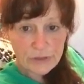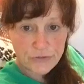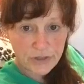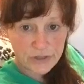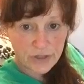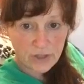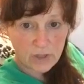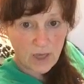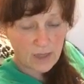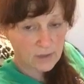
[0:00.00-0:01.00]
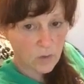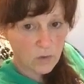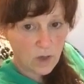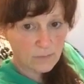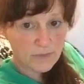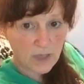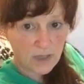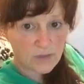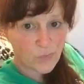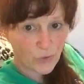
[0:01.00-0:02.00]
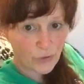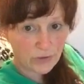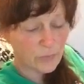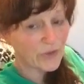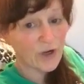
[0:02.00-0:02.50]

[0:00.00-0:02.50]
restriction and low carb diets worked,